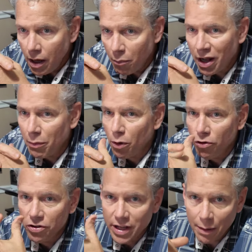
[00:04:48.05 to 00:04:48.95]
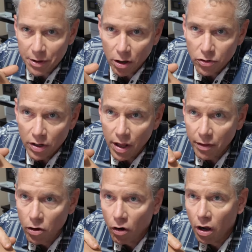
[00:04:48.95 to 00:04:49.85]
Most of the time you go to another
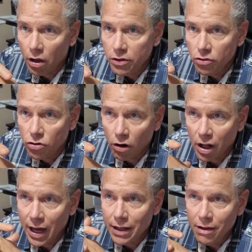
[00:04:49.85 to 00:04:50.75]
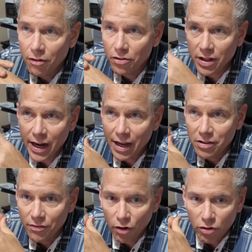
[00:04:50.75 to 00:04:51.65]
used car lot, first thing they ask
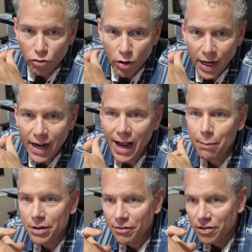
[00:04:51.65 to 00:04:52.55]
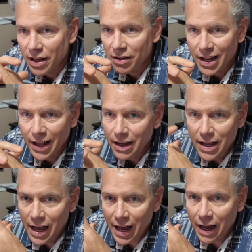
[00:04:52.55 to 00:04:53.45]
you for is credit app and different things like
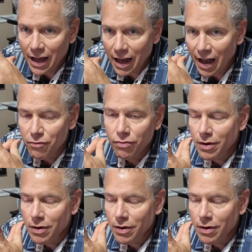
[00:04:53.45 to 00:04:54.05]
that.